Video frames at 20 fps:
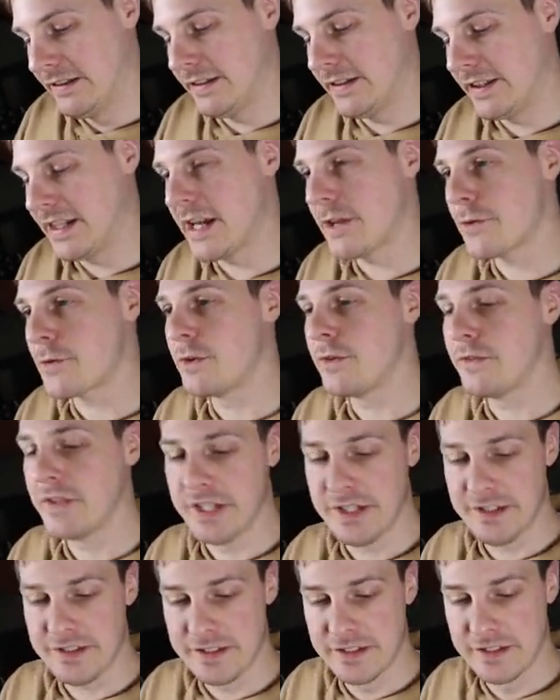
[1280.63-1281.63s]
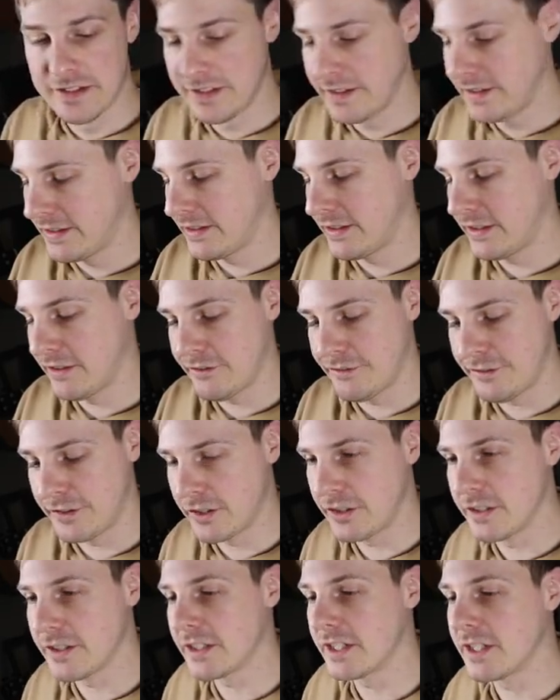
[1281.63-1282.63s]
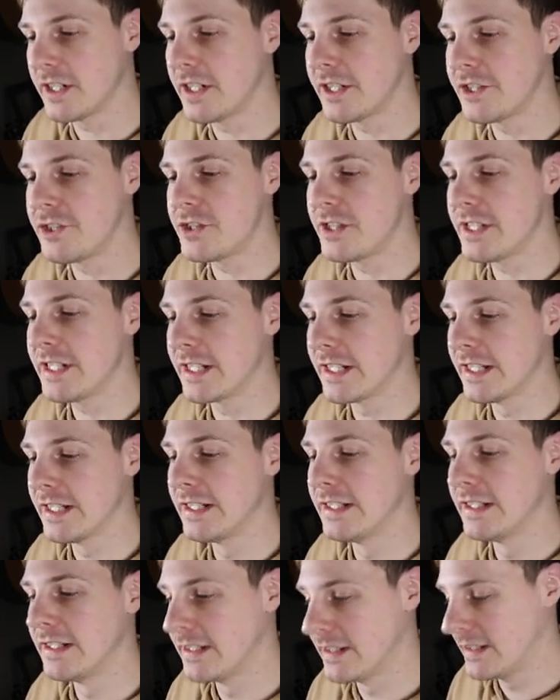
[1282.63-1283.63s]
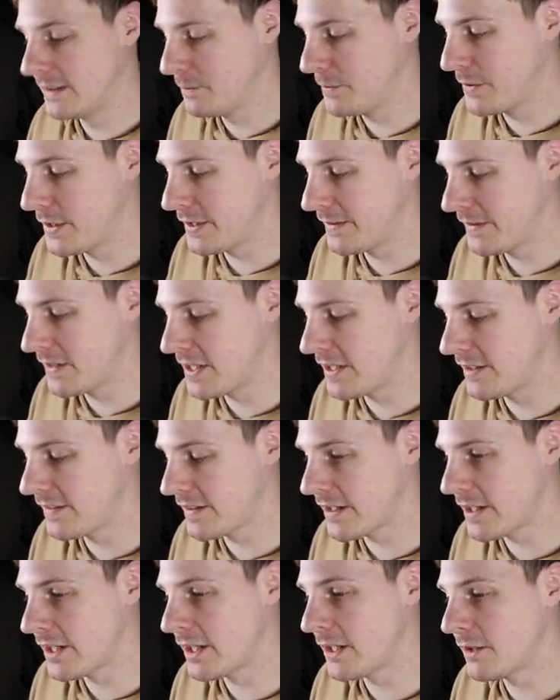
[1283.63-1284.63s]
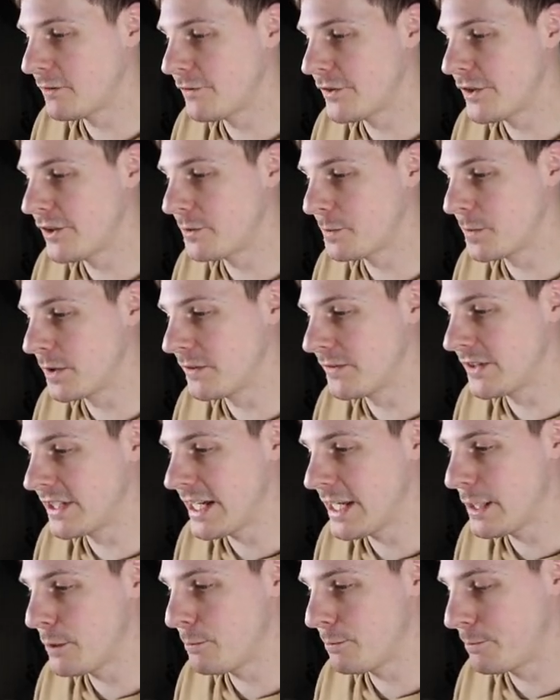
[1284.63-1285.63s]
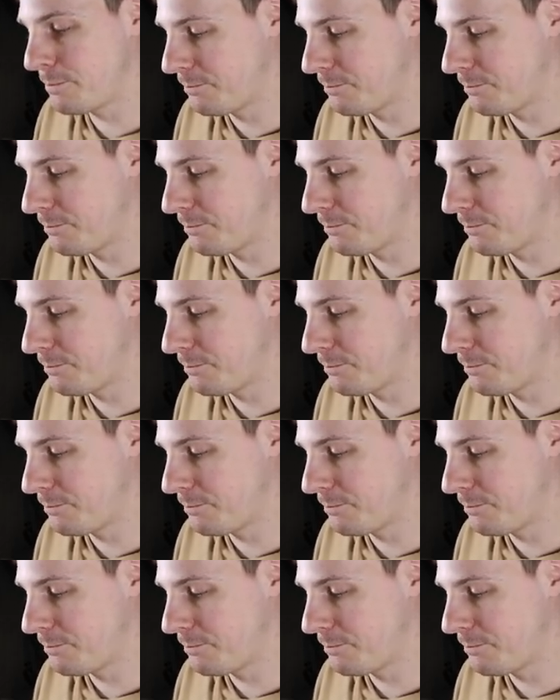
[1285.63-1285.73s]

to get through these. Forgot the card trick. But there's our first pull of a date.